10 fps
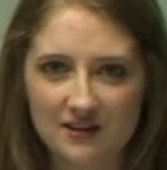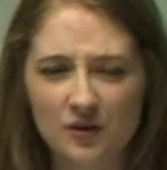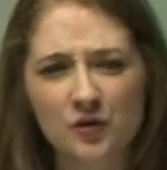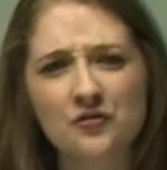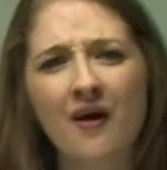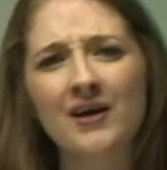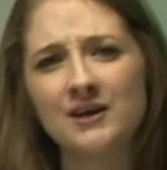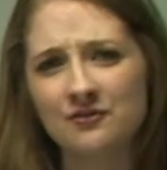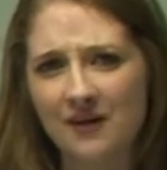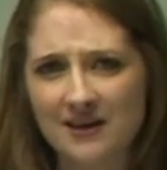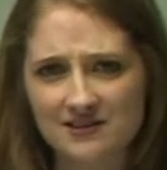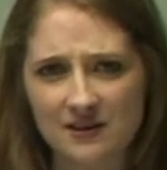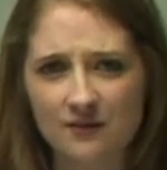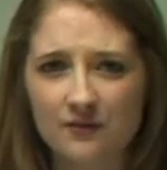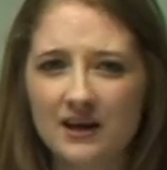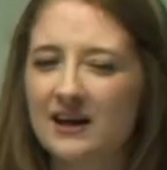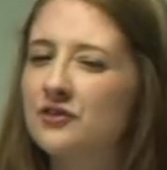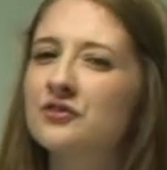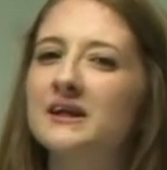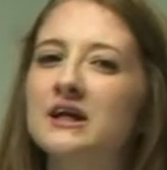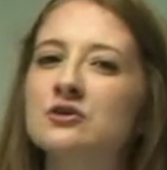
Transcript: So it's very invasive. It's really